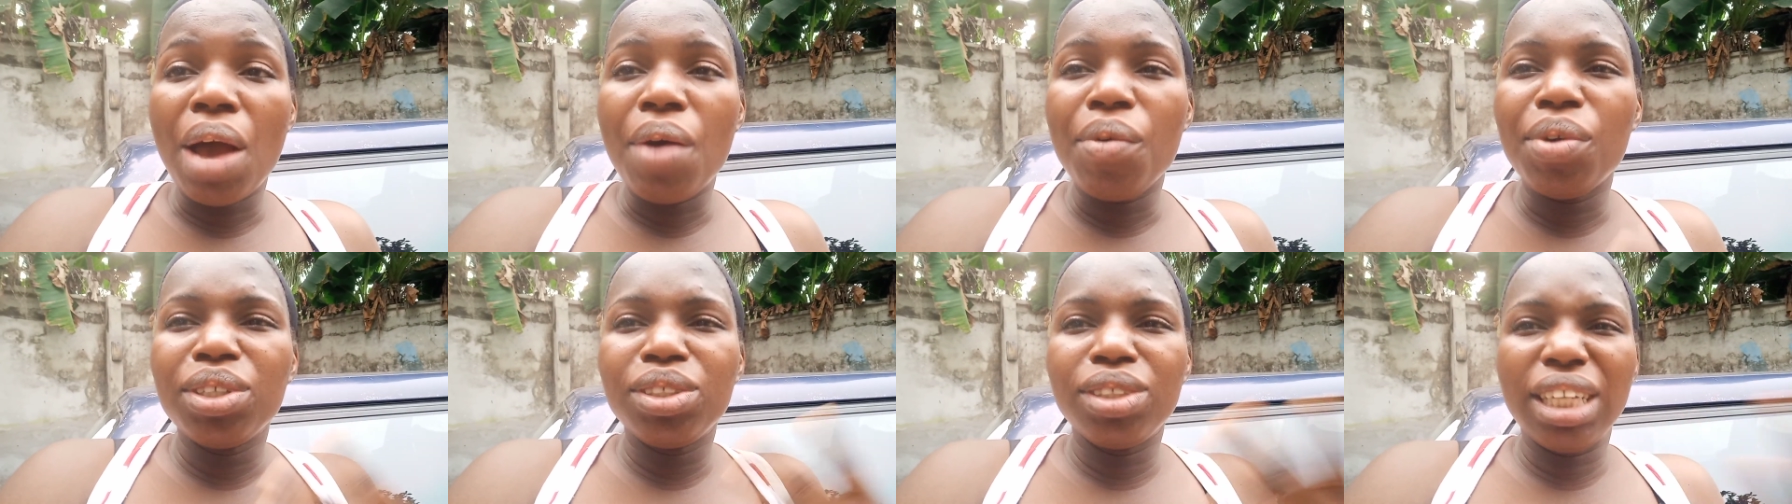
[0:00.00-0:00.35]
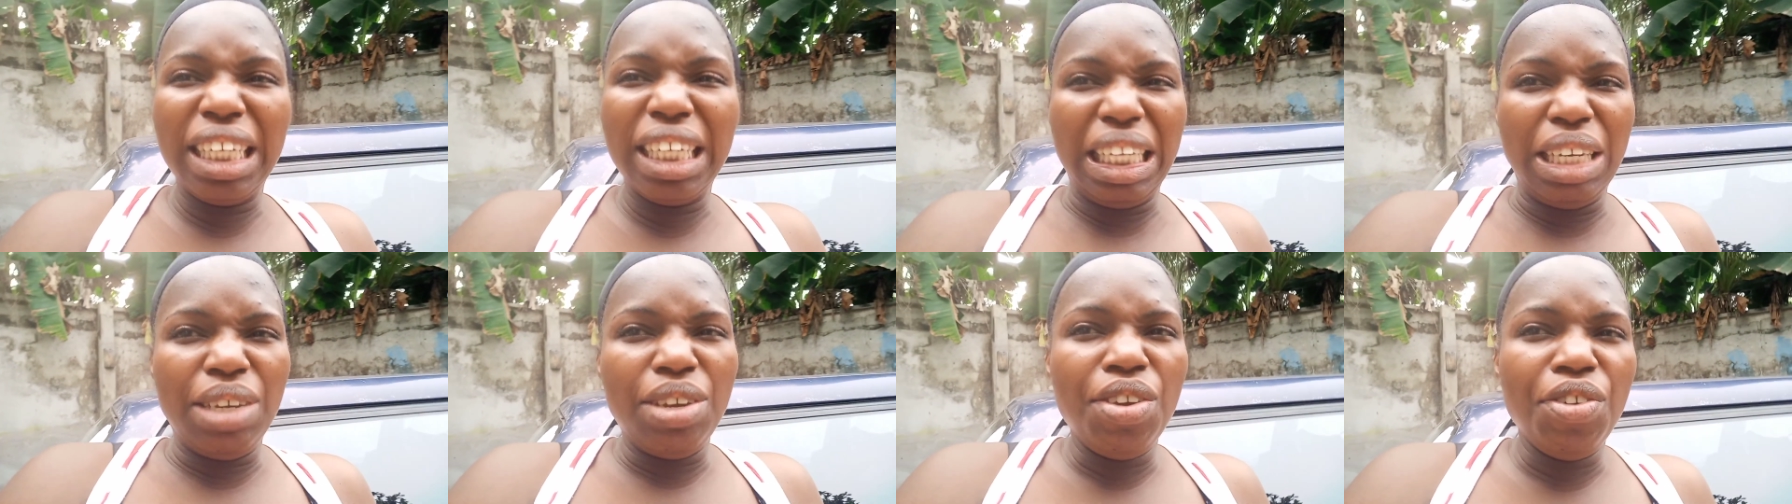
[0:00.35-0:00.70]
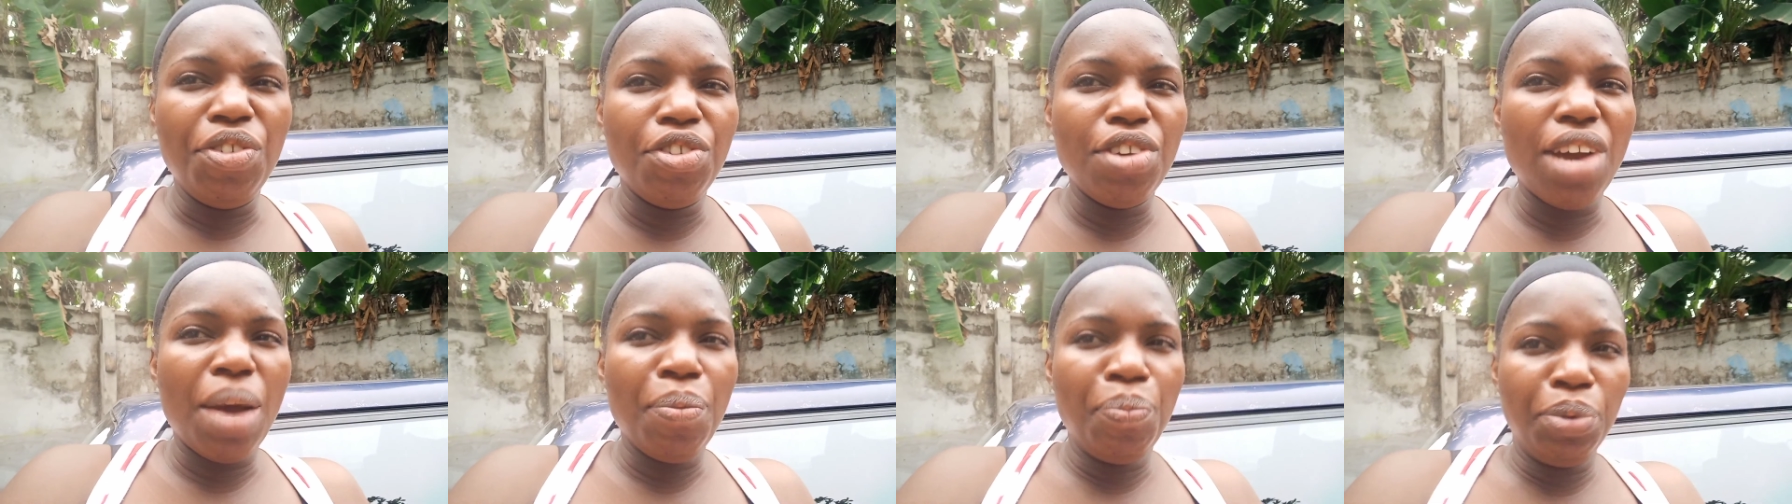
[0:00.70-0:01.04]
I was telling you,
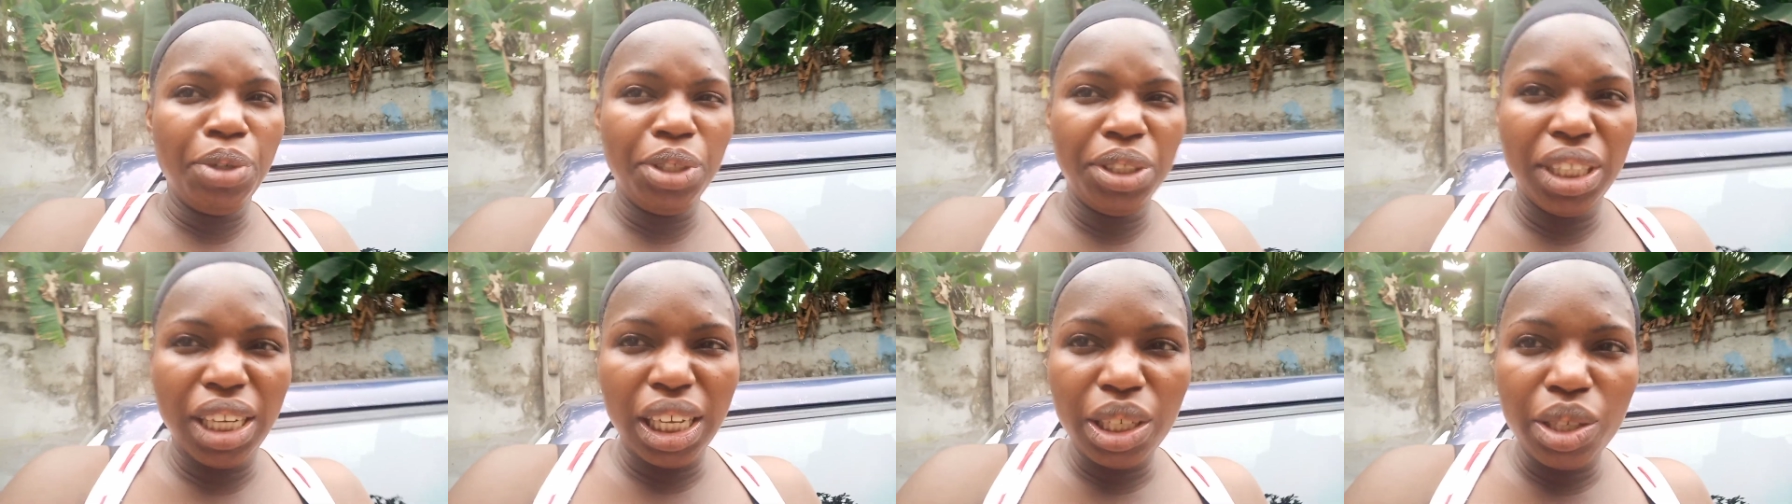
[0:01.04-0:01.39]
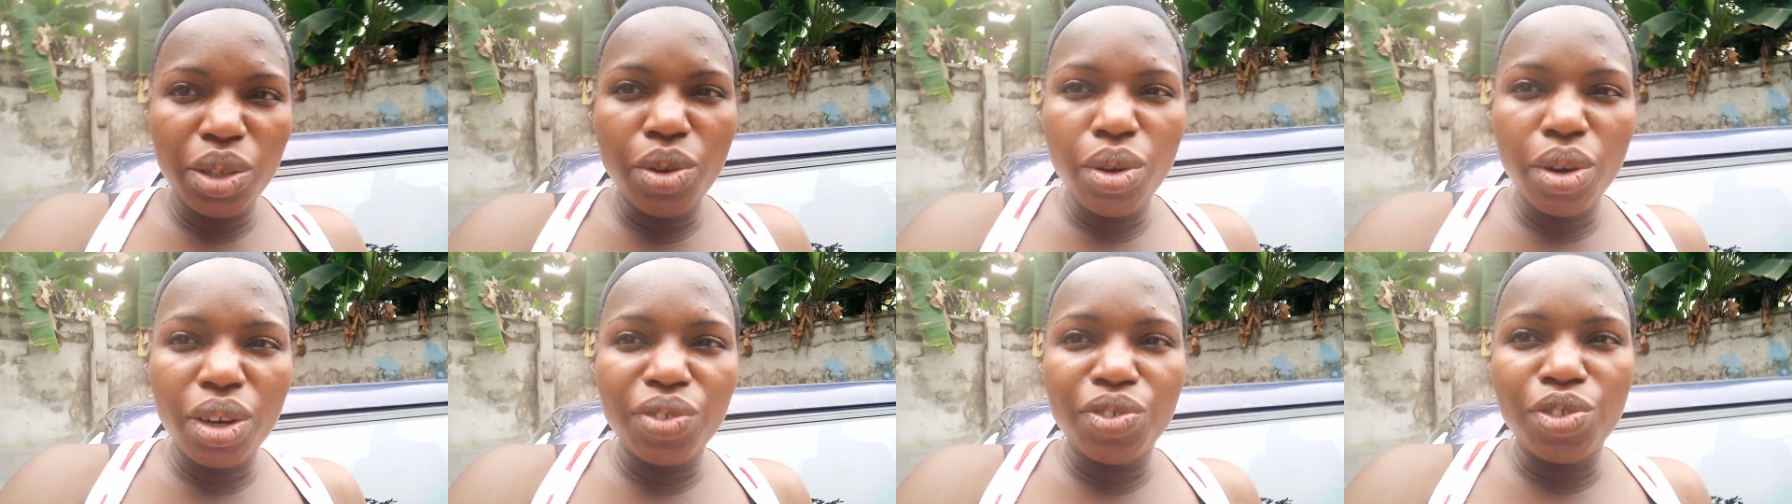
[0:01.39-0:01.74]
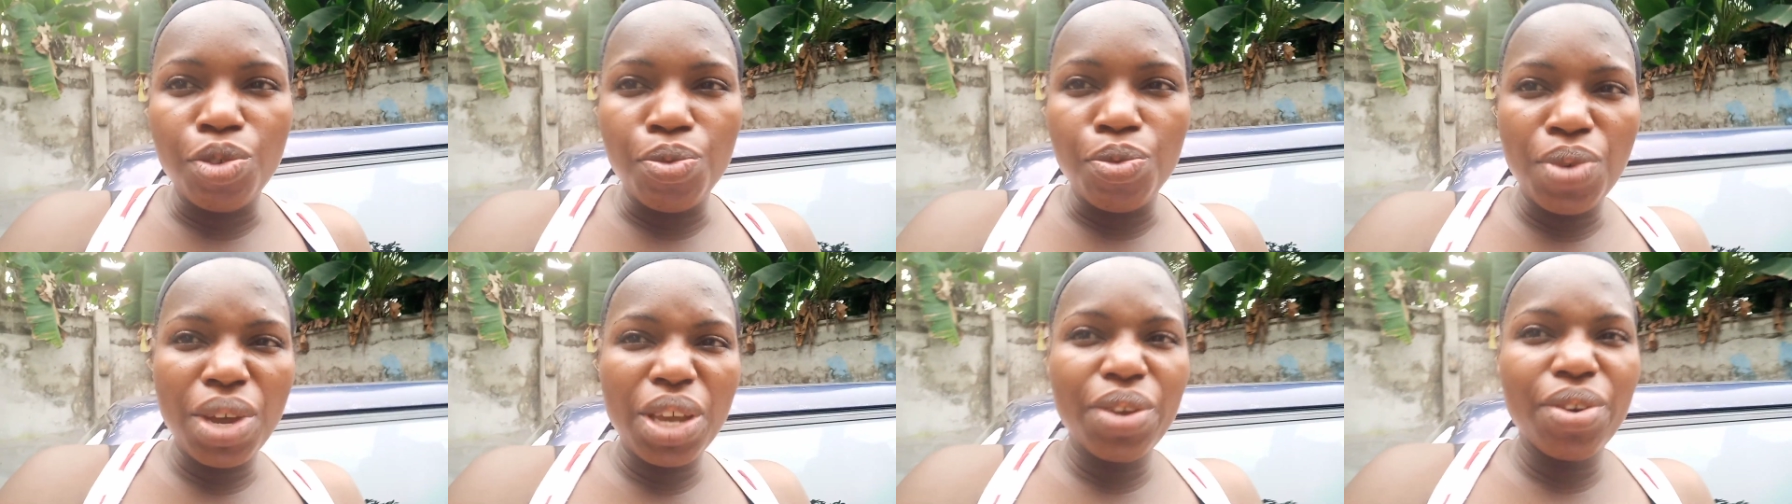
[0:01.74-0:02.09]
if you appreciate God
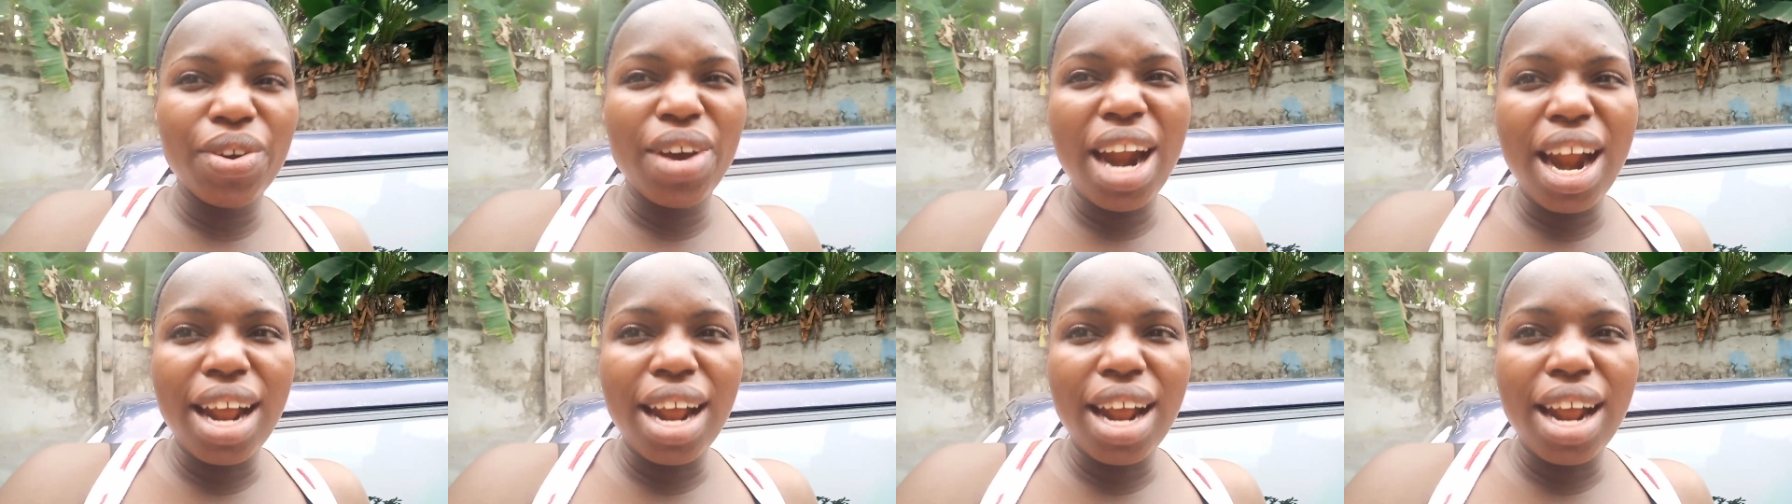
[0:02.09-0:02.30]
for where you